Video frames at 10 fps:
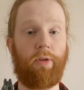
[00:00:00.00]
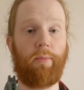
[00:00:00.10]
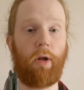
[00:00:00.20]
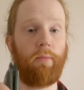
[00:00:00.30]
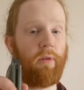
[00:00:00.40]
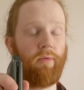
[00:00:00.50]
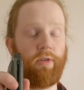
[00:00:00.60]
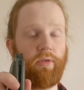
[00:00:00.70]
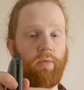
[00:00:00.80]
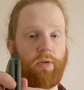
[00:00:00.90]
at the bottom, not
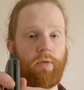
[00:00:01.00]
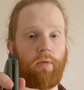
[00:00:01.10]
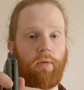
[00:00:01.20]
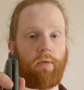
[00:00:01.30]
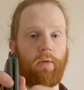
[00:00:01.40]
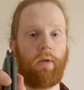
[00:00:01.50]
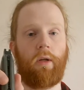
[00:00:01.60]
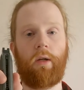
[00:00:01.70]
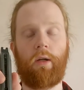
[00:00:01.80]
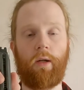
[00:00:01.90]
really sure what it's called,
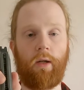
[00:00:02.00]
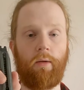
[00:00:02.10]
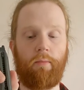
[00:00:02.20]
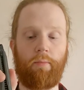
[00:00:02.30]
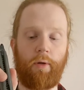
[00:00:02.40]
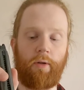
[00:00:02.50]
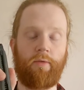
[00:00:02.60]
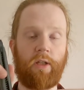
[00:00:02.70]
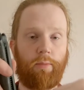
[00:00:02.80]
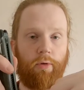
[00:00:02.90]
but
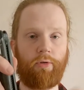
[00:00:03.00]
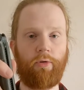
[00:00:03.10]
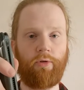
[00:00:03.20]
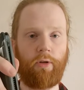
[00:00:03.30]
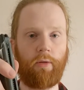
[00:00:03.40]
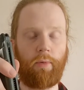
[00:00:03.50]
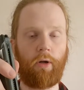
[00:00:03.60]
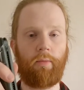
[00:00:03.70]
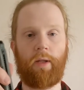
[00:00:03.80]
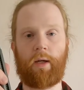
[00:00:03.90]
obviously it protrudes out the
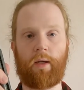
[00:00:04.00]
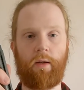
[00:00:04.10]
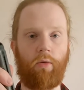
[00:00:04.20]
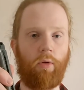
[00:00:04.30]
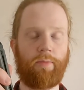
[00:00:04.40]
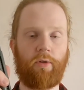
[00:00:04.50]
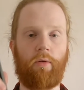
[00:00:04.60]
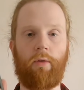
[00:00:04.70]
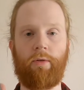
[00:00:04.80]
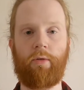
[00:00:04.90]
bottom and that kind of grips
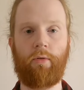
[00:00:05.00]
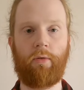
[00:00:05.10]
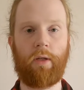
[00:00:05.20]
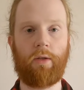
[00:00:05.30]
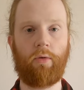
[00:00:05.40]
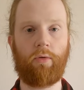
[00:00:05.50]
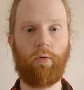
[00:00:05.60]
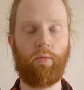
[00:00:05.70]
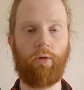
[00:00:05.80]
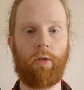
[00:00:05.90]
onto the
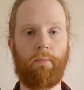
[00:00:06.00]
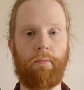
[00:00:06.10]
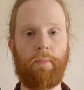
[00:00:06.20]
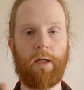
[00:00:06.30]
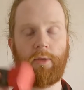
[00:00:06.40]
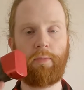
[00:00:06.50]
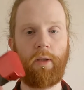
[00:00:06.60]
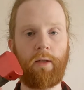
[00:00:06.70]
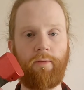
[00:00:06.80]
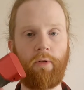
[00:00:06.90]
Tokyo Marui base
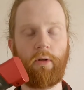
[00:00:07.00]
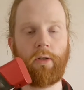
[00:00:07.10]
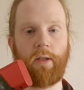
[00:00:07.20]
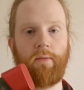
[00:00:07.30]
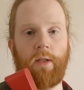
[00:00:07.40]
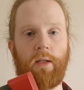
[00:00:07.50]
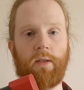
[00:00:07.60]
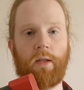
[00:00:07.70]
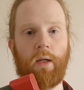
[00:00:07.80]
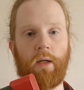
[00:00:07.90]
plate for the Glock
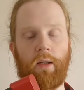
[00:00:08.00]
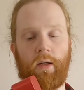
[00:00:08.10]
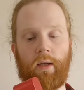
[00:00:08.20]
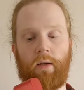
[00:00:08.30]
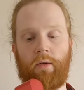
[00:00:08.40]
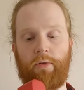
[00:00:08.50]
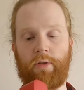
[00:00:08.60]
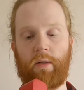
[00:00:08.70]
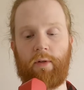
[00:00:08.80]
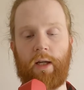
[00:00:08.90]
17s. That kind of
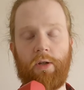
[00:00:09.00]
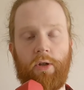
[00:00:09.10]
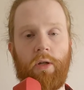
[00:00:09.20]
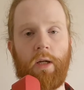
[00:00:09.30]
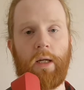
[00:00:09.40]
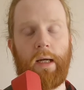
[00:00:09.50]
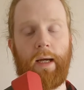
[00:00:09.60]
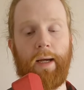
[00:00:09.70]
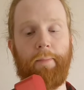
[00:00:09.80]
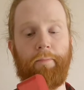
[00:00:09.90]
causes that retention.
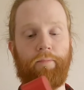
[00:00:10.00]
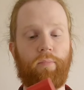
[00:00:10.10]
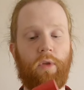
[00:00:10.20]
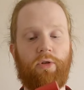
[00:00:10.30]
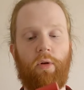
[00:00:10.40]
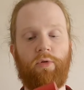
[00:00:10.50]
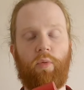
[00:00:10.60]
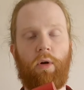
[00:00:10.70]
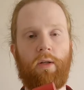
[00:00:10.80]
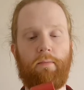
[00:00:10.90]
So I was
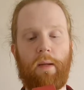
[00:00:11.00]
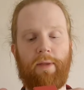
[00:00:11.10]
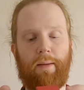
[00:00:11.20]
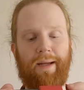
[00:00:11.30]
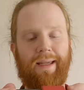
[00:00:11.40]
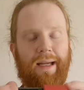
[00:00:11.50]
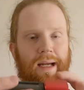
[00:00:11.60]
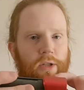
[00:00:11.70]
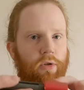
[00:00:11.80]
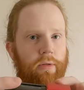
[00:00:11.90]
worried that maybe that might
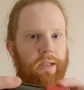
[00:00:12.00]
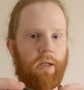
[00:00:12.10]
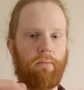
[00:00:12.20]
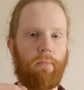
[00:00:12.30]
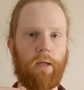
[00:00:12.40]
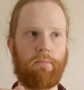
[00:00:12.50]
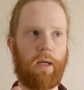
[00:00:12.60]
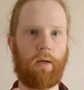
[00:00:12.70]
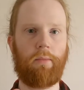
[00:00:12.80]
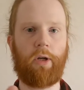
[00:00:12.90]
catch on this and might
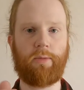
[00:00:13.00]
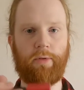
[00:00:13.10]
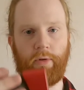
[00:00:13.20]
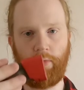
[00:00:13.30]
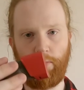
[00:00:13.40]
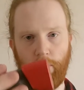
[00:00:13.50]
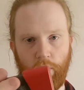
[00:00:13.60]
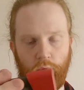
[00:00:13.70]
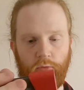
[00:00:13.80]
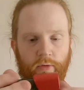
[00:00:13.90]
make it impossible to
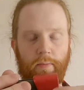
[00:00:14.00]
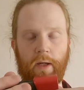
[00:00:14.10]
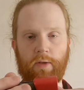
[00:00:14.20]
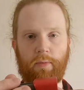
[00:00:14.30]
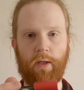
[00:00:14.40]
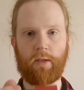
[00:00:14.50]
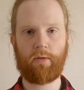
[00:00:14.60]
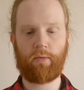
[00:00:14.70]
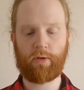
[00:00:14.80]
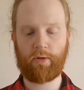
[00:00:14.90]
remove the base plate,
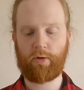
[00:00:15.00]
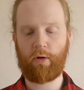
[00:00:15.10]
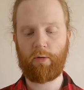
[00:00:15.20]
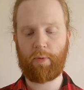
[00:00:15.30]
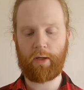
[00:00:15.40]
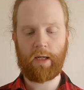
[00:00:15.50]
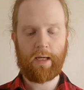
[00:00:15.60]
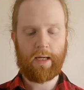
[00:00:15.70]
so I was concerned. But